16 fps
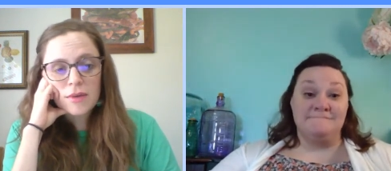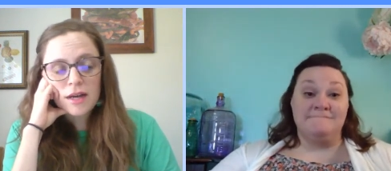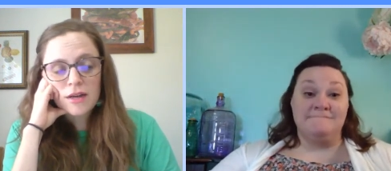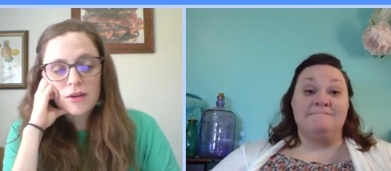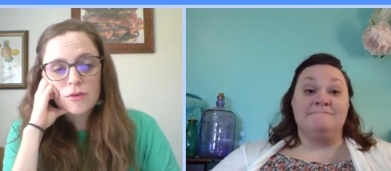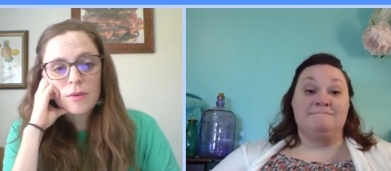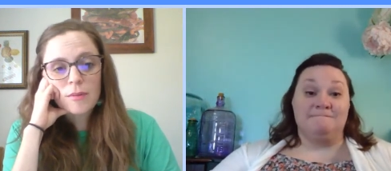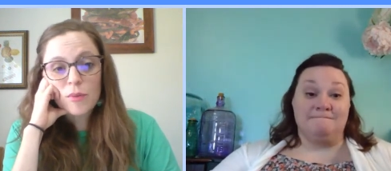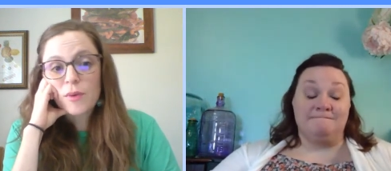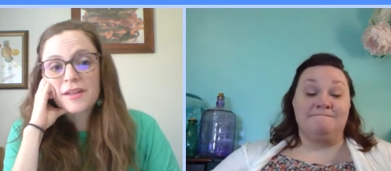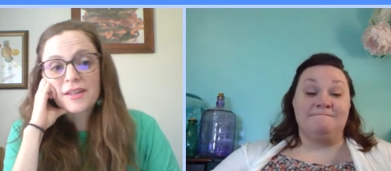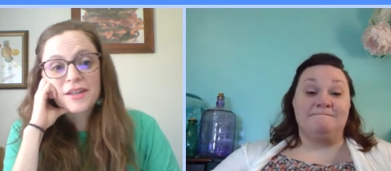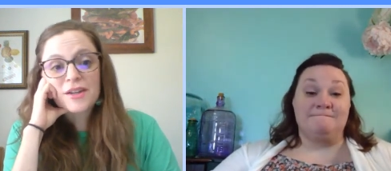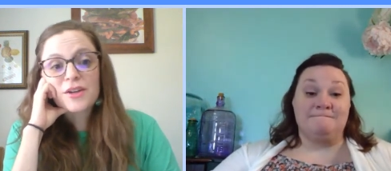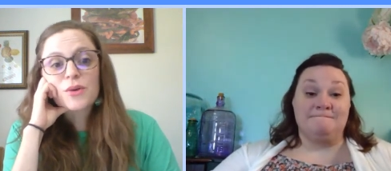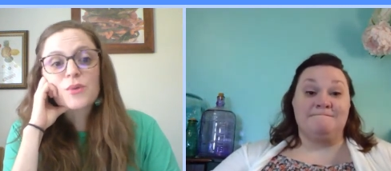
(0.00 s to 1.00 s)
Speaker 1: I don't remember what
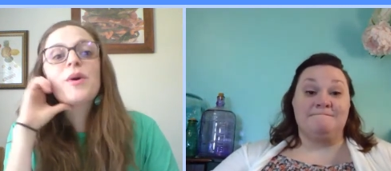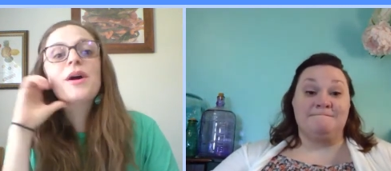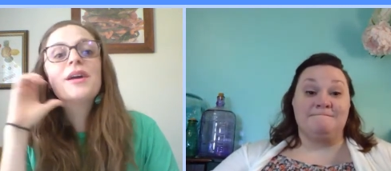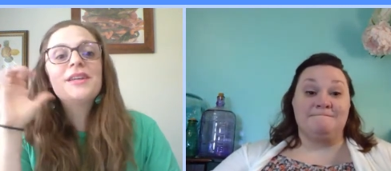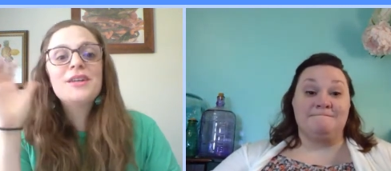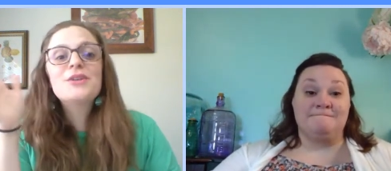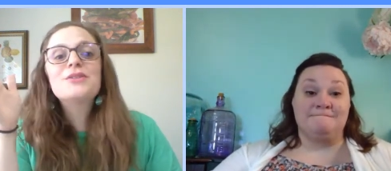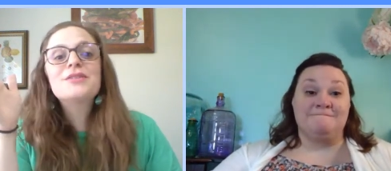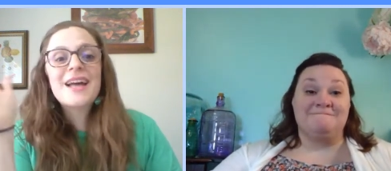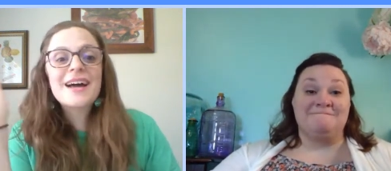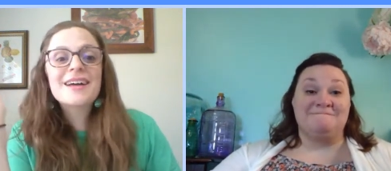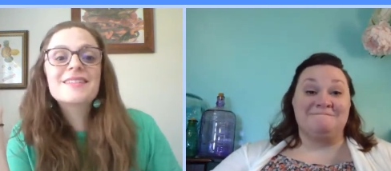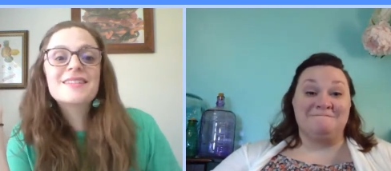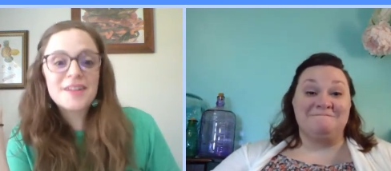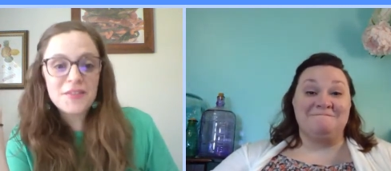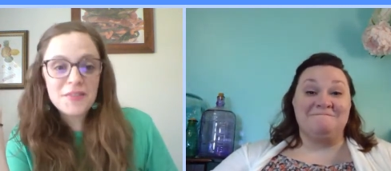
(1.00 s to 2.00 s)
year what year's
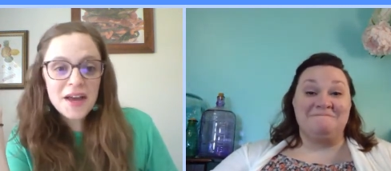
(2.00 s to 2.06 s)
accident